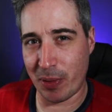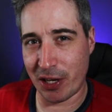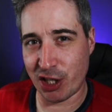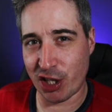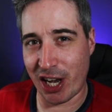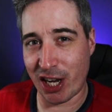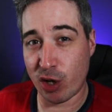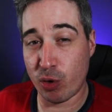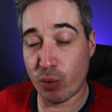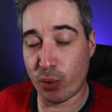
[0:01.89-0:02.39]
my
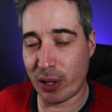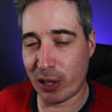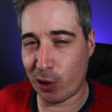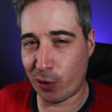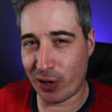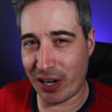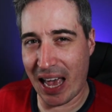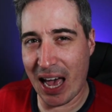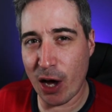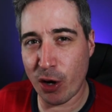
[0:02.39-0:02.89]
channel where we
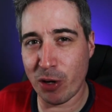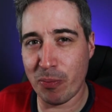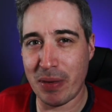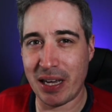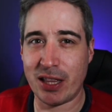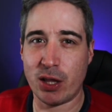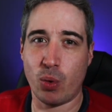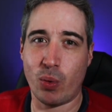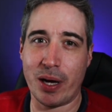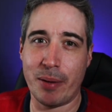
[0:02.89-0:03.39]
learn how to
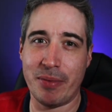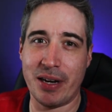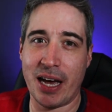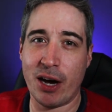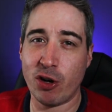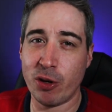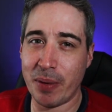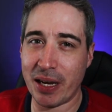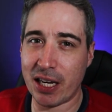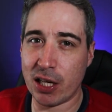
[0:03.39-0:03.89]
make the web and
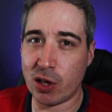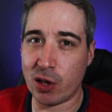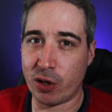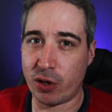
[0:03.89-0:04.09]
how to make it